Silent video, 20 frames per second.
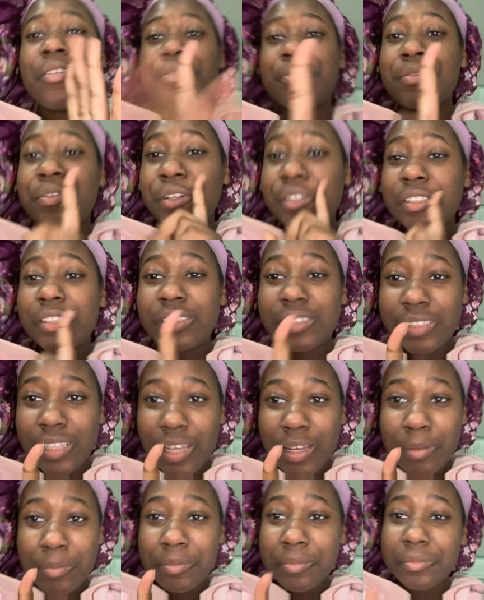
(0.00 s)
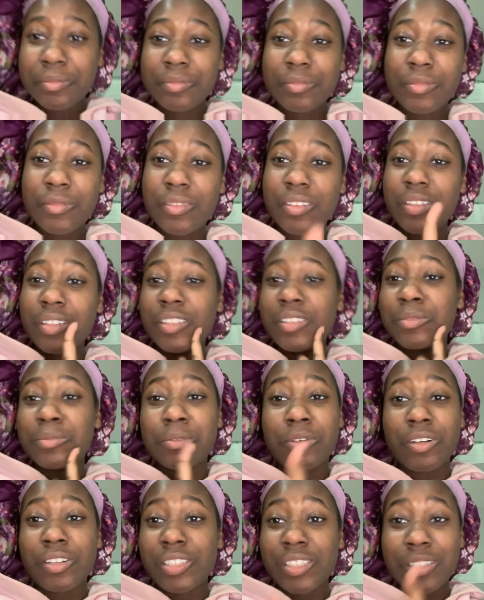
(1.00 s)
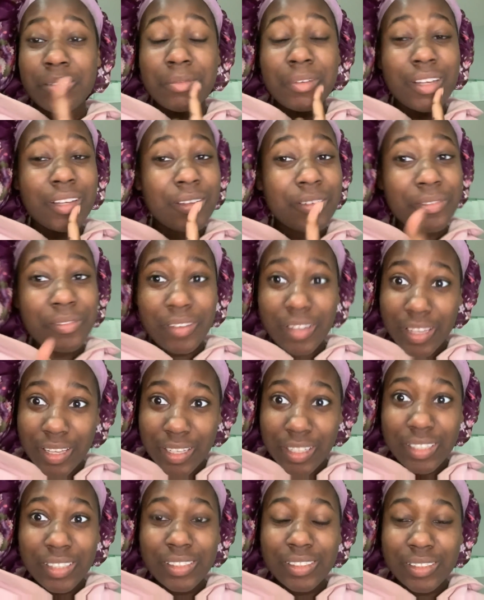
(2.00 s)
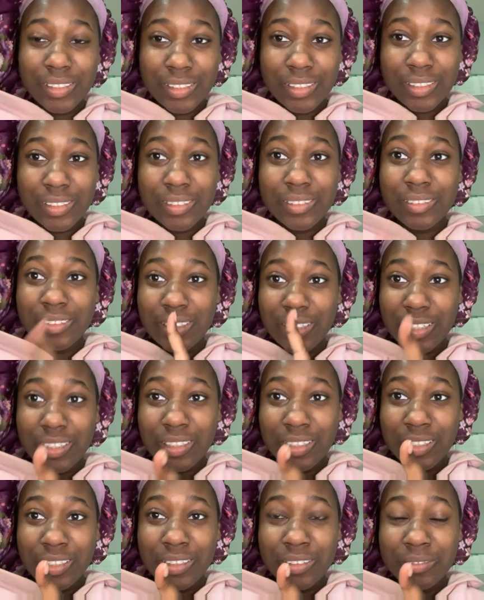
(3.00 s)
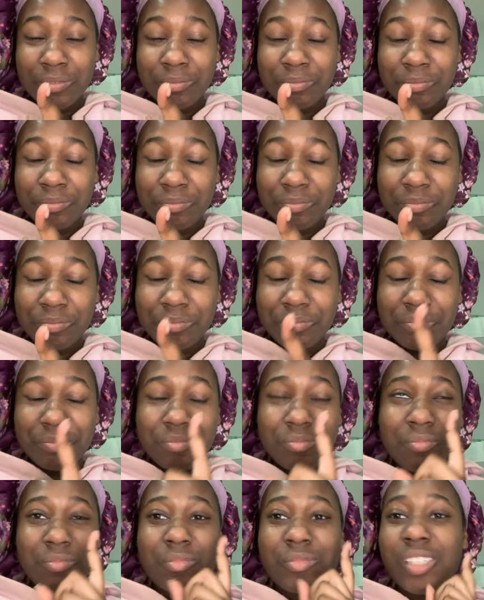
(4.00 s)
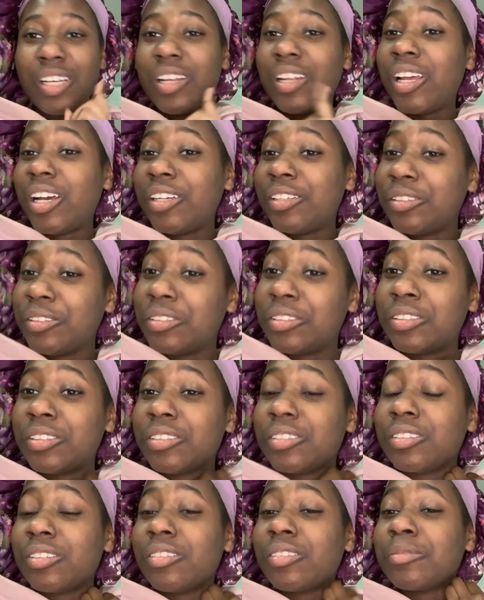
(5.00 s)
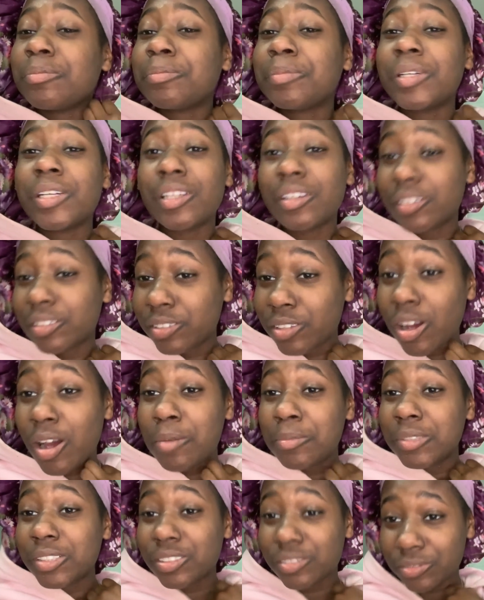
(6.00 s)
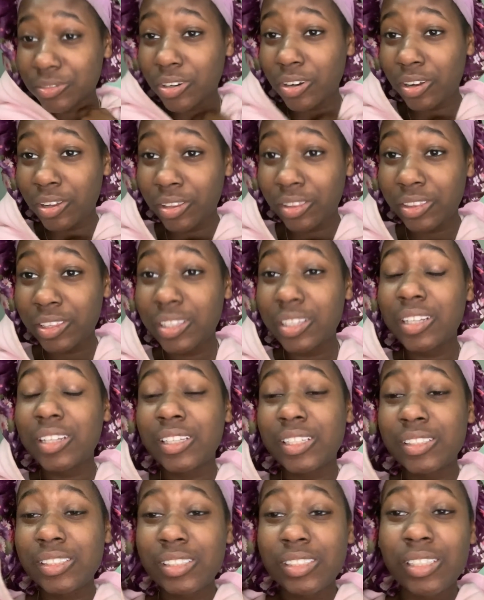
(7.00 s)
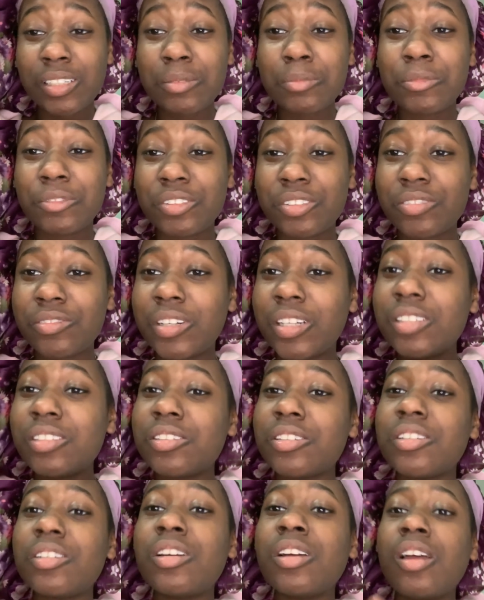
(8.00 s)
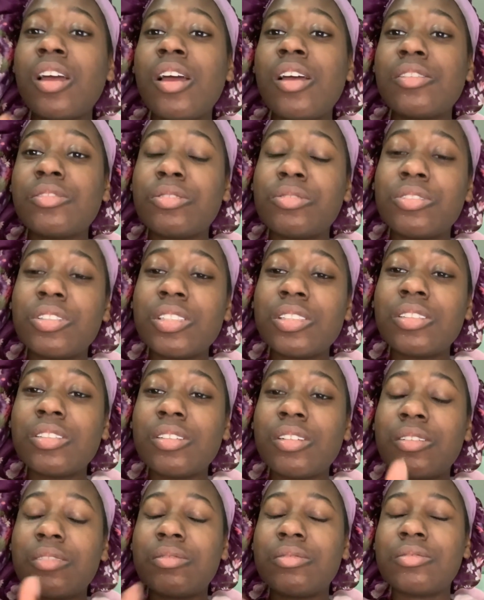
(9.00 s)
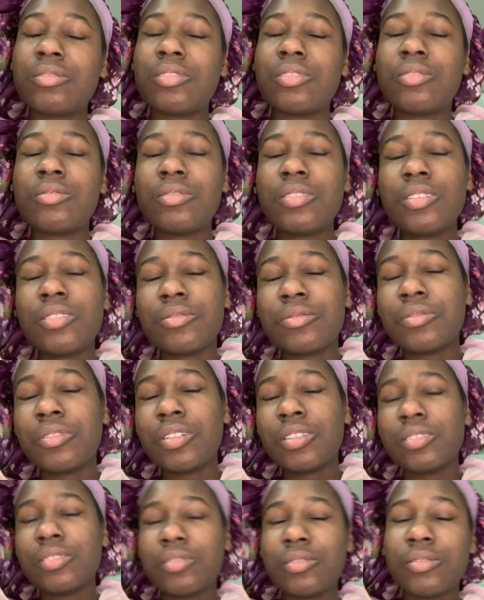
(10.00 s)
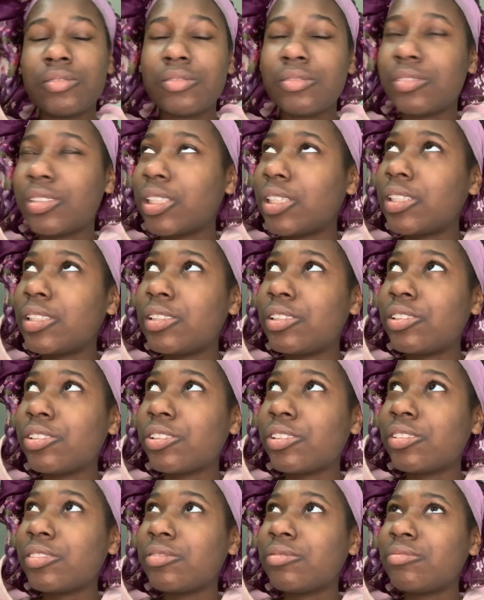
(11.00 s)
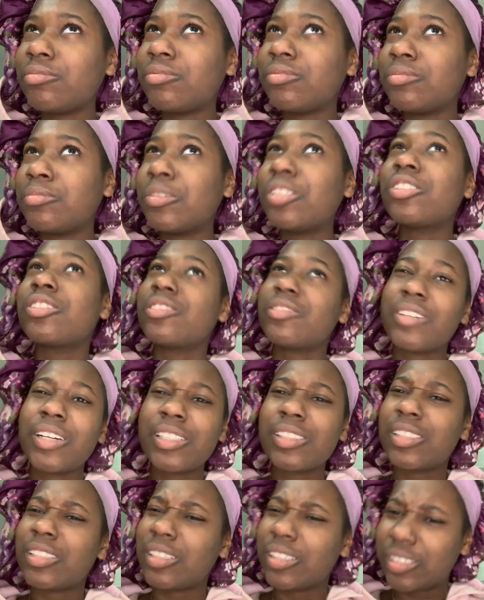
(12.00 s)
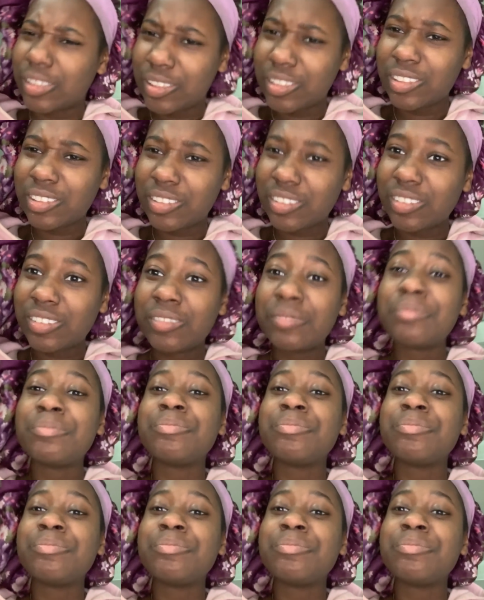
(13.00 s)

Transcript: first step is washing my face okay and i use Peter Thomas Roth Cleansing Moisturizer. So just, what the fuck? Cleanser, moisturizing cleanser.